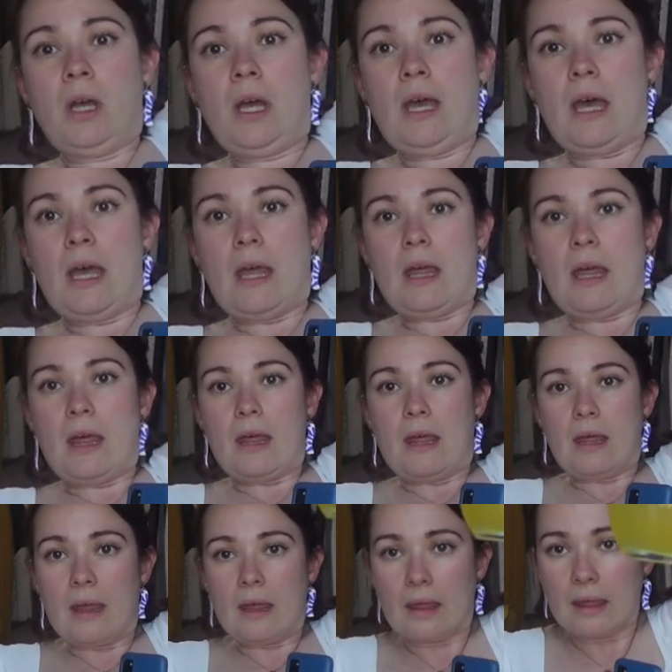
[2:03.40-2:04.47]

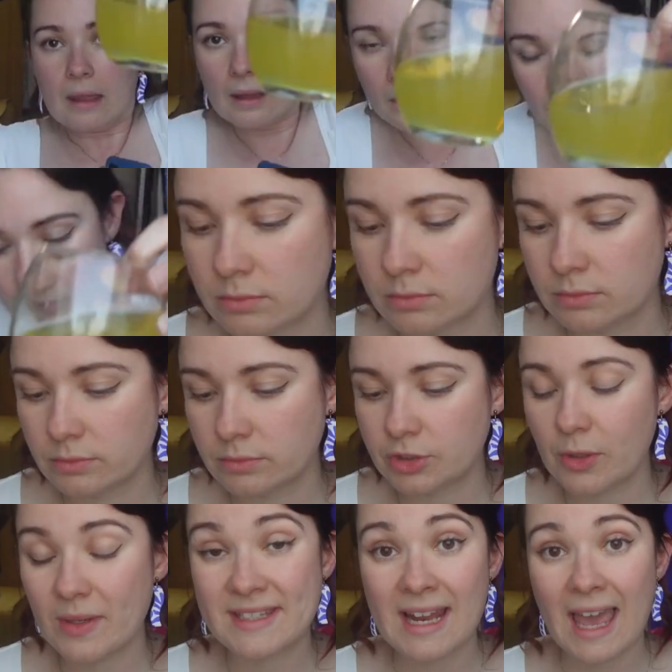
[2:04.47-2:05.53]
Woo!
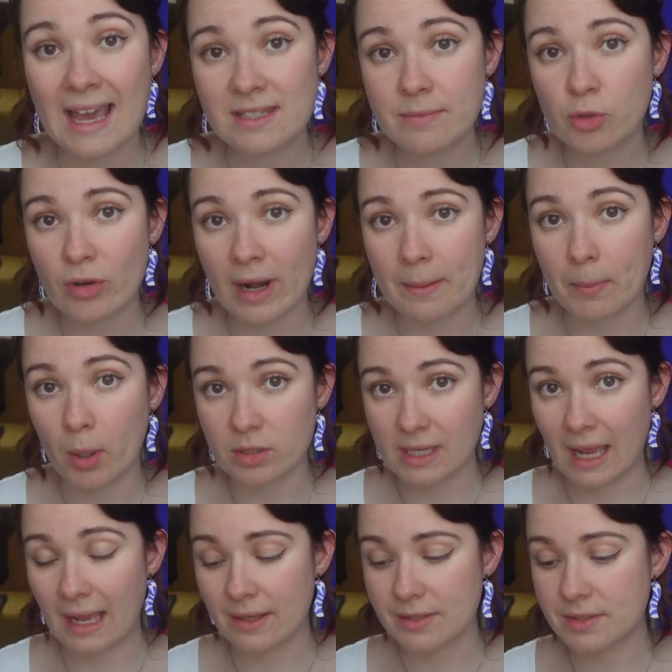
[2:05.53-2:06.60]
So it's an Adam Grant
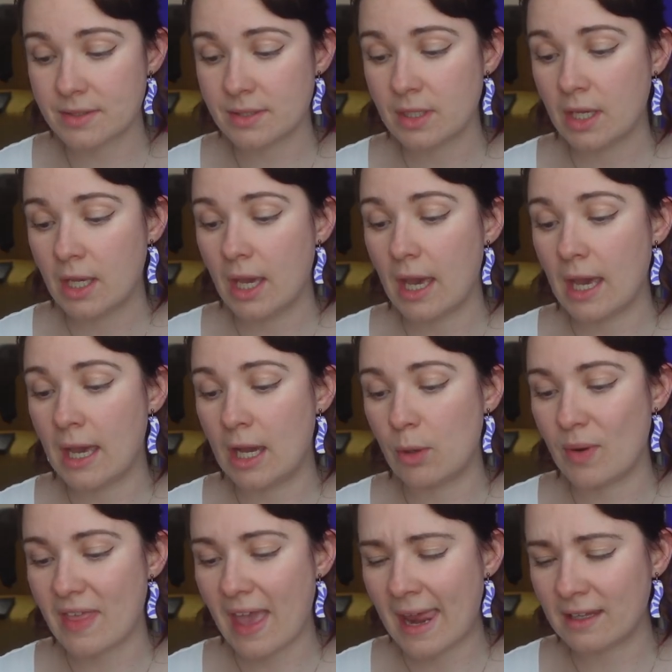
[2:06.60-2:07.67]
podcast
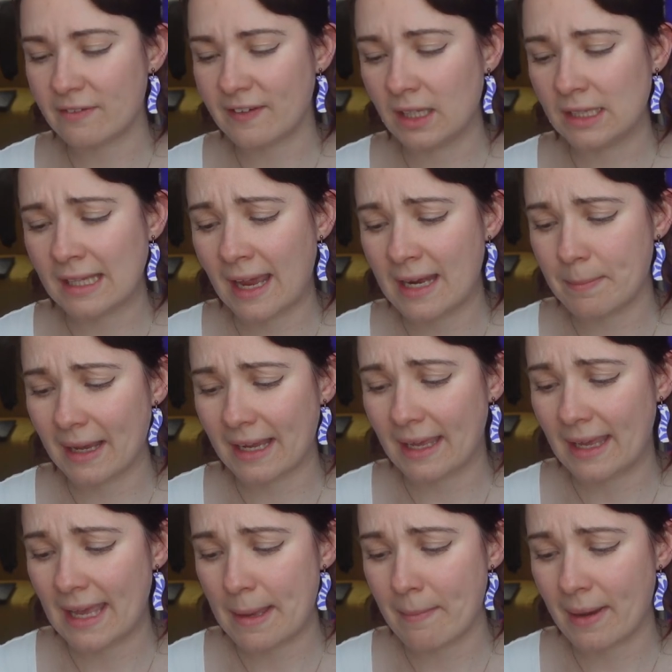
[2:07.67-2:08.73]
with NFL
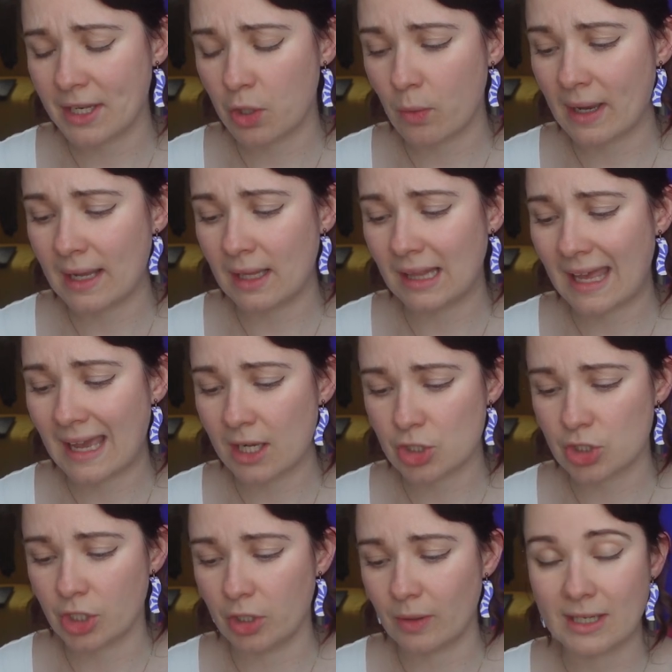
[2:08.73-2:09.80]
linebacker Emmanuel
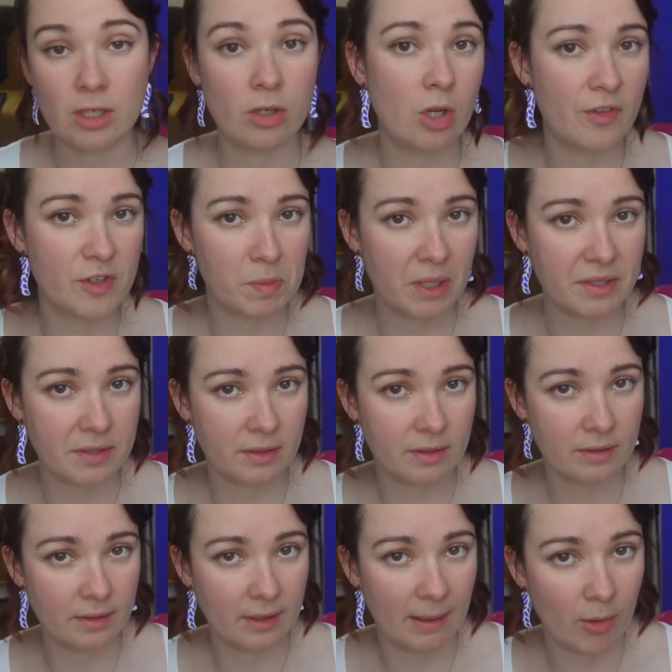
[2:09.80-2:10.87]
Acho. I don't know this
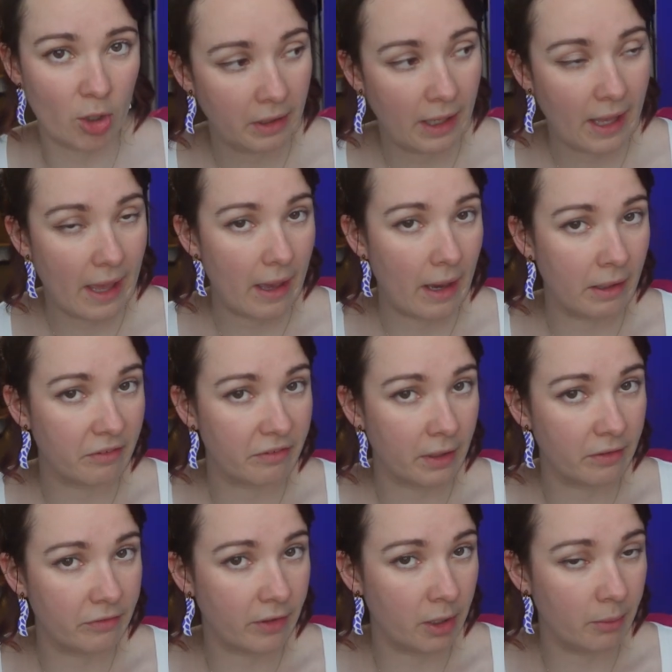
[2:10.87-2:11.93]
person. I'm not
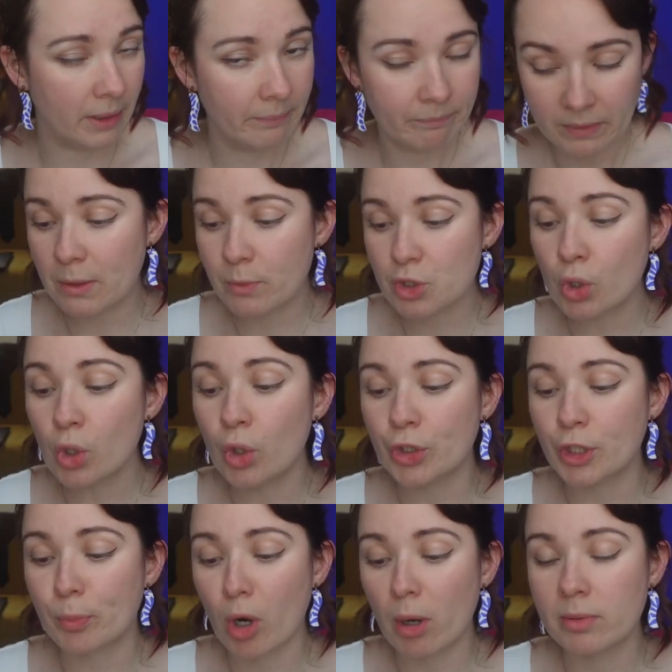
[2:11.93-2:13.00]
NFL follower. It was
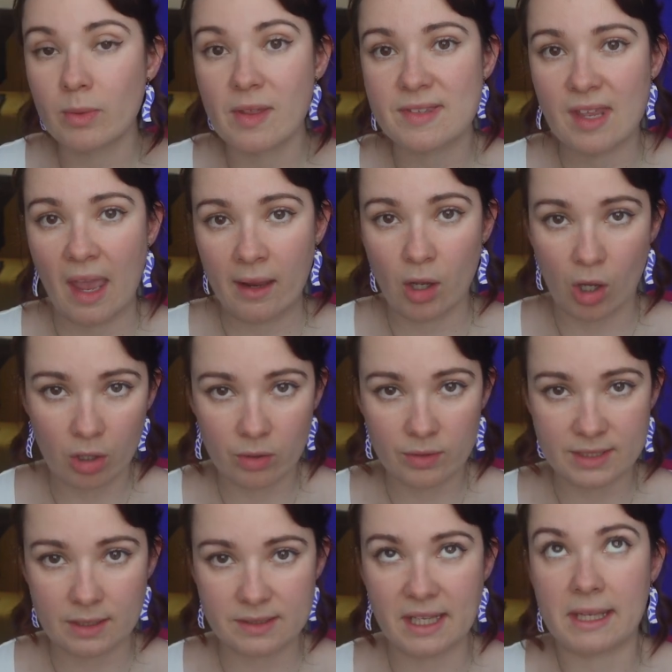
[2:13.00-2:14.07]
called The Problem with Setting
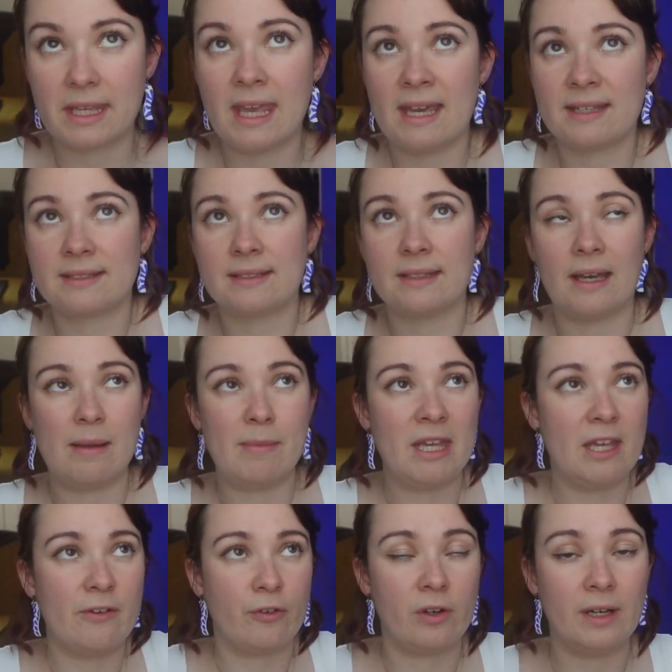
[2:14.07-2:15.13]
Goals, and I was like, yes, I'm
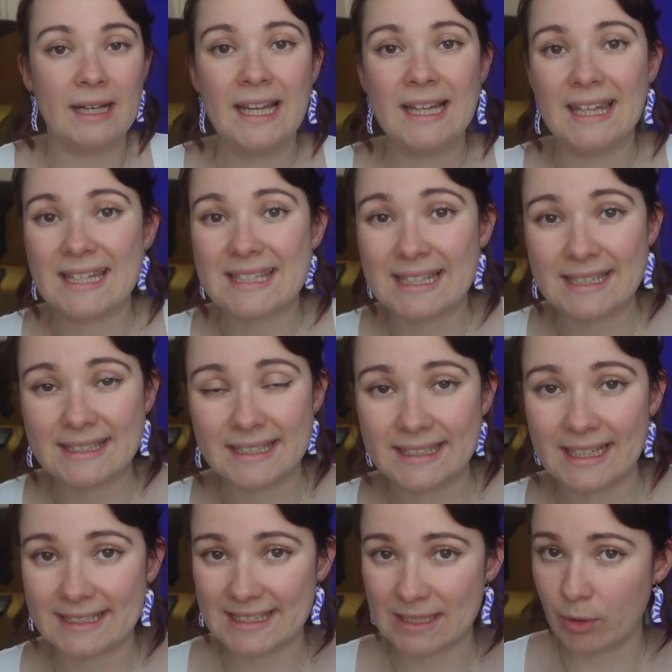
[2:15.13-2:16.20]
here for it. Let's listen,
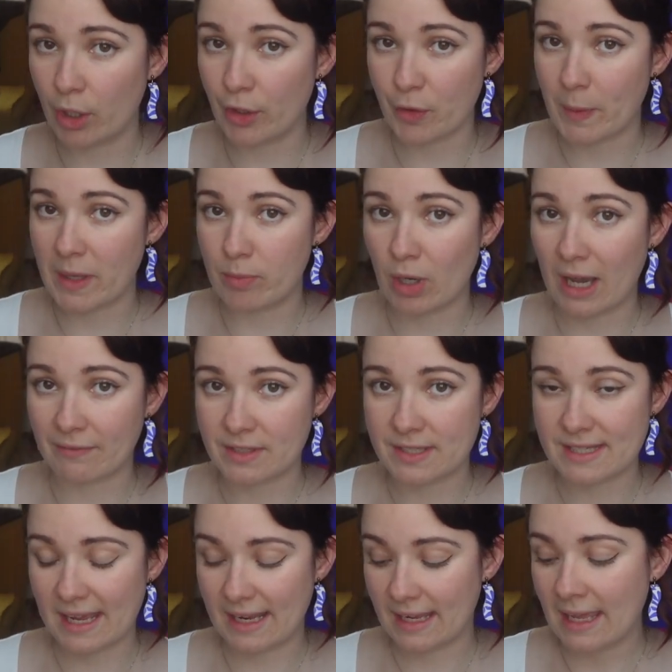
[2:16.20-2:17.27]
let's see what other people have to
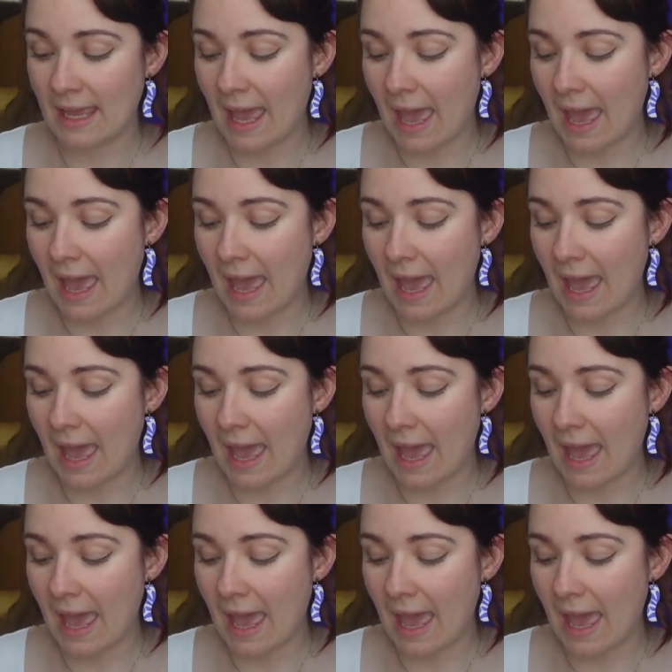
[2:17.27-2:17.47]
say.